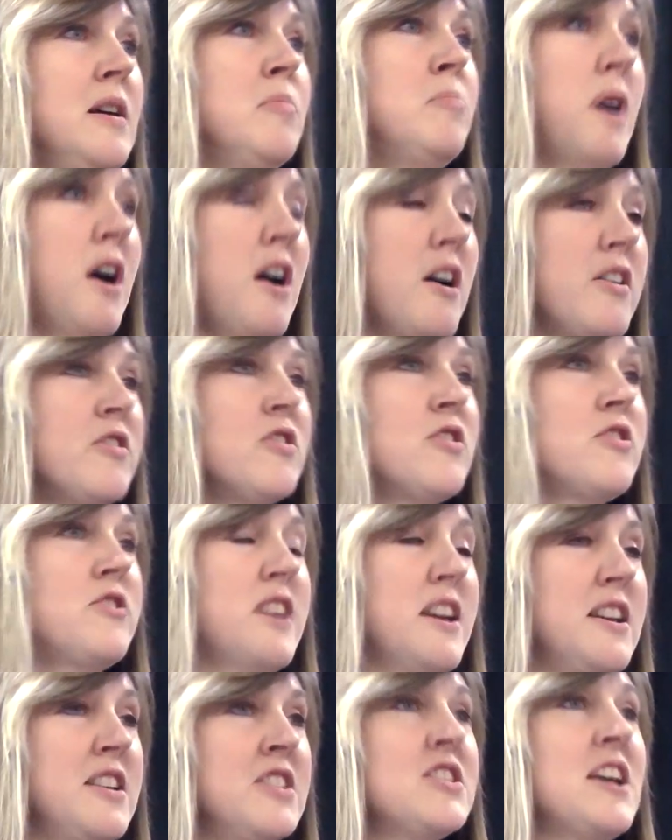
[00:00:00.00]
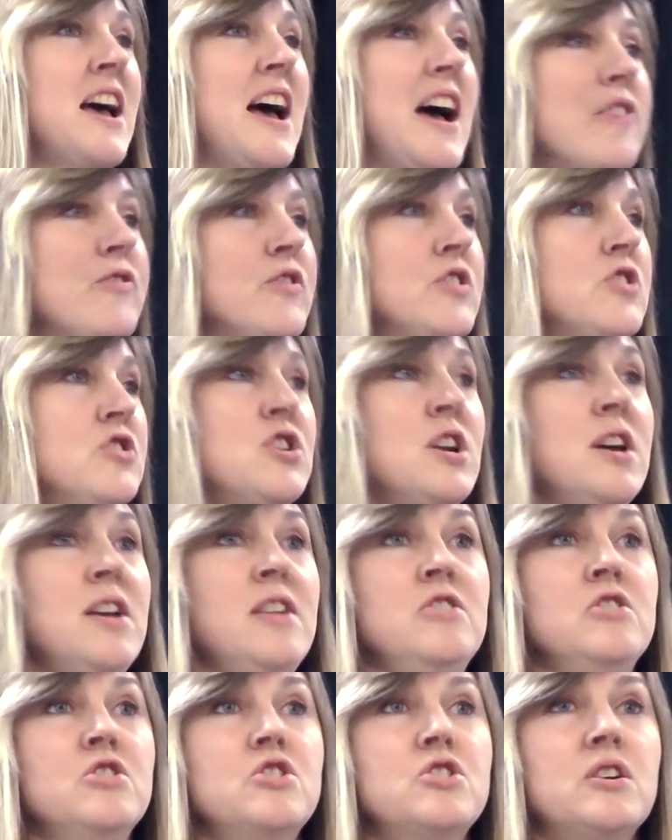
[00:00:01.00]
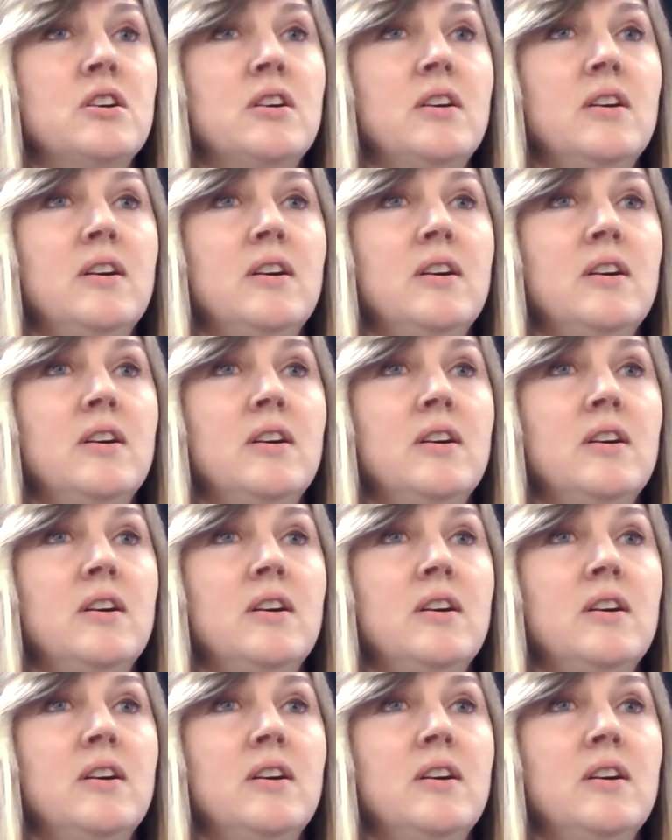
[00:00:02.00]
but other things haven't changed.